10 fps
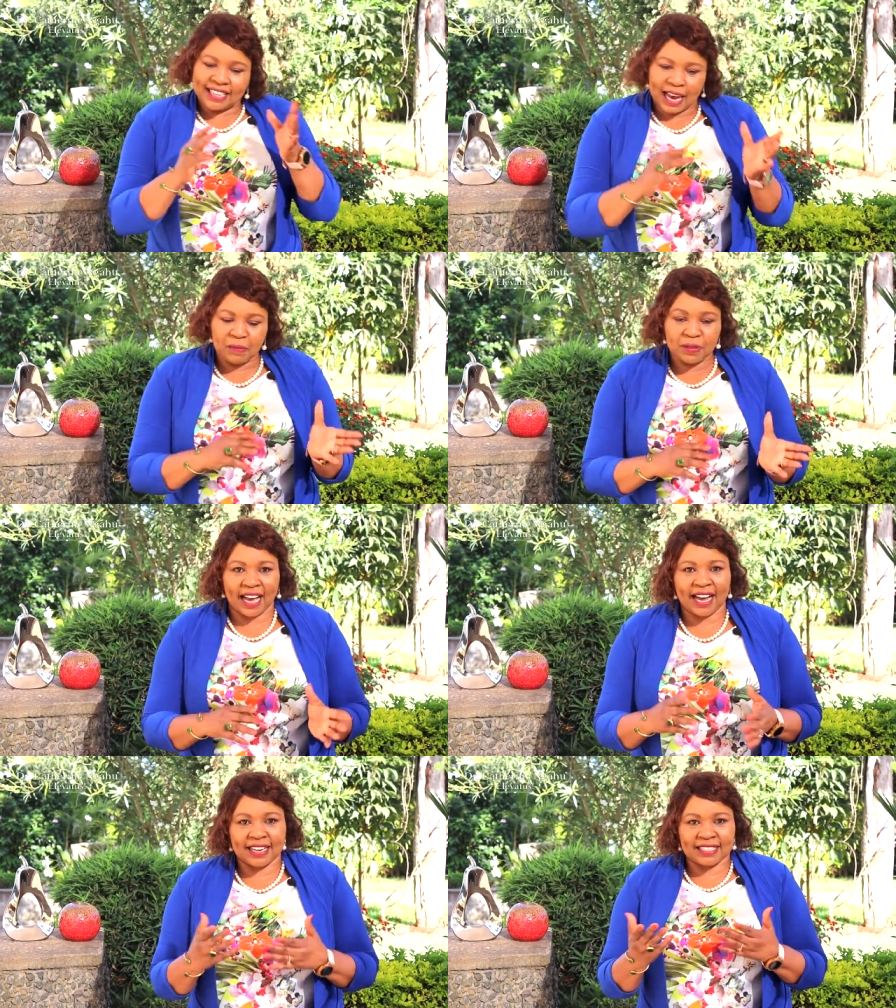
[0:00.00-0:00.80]
Times I
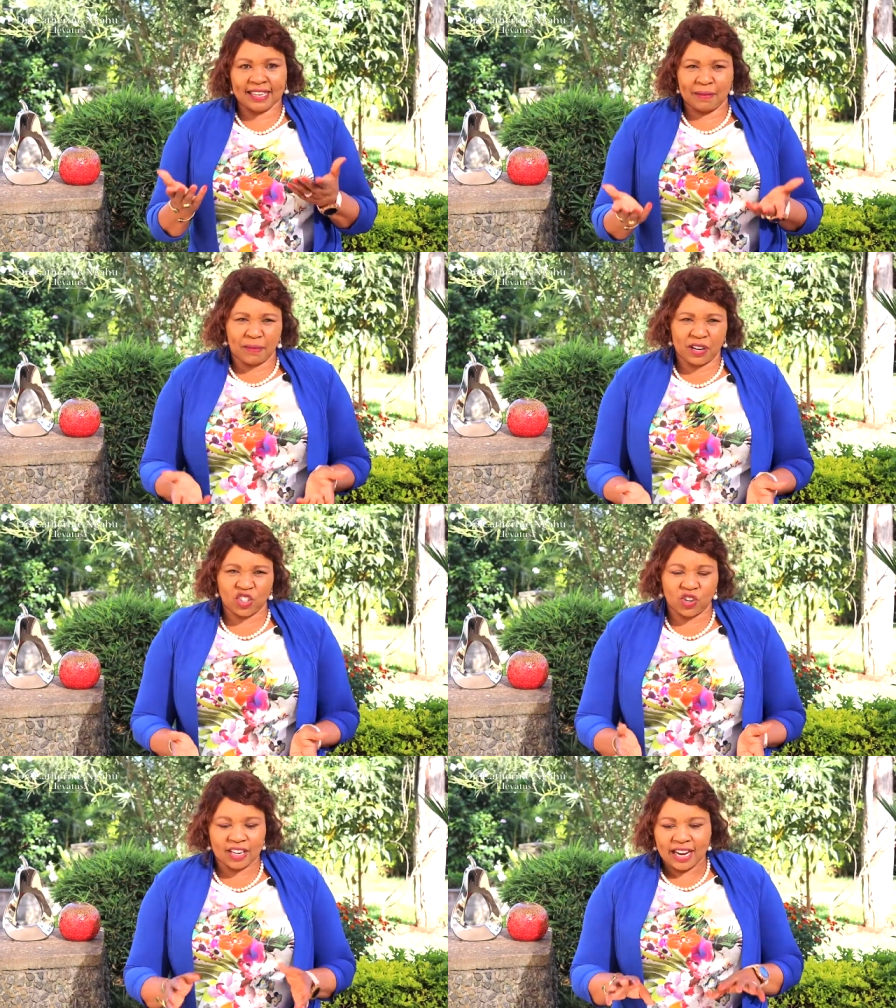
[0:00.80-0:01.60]
had a
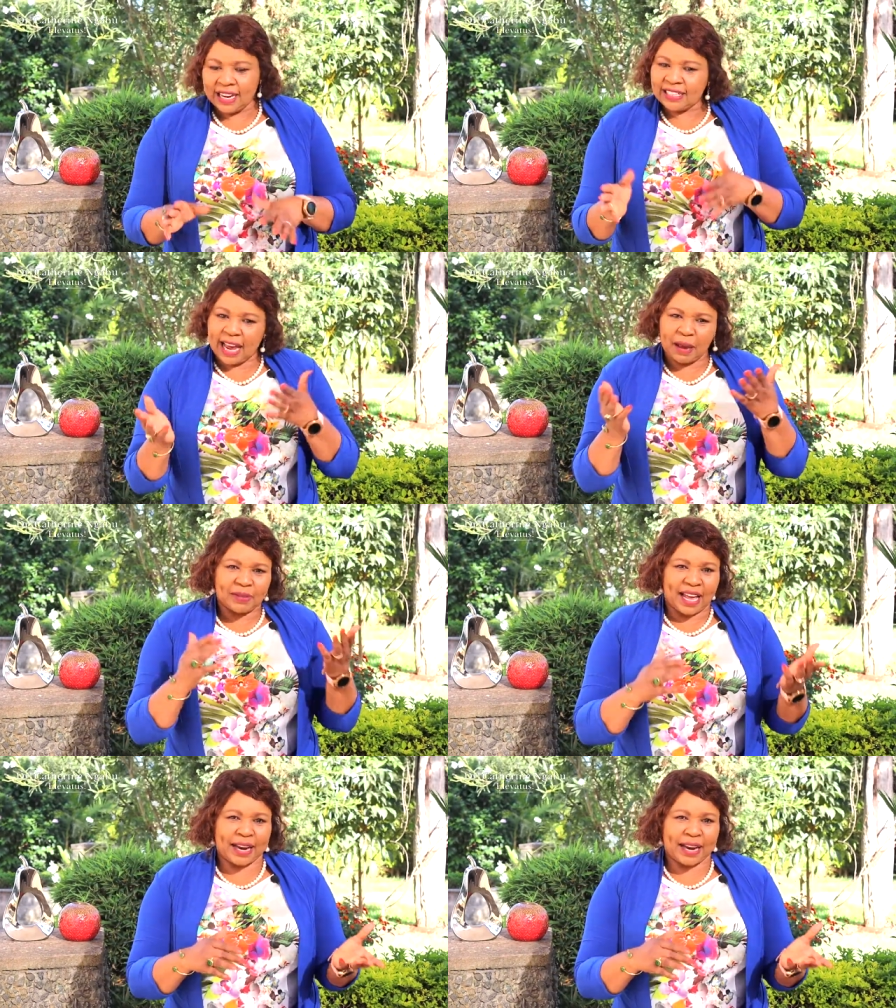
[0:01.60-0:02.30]
celebration, times I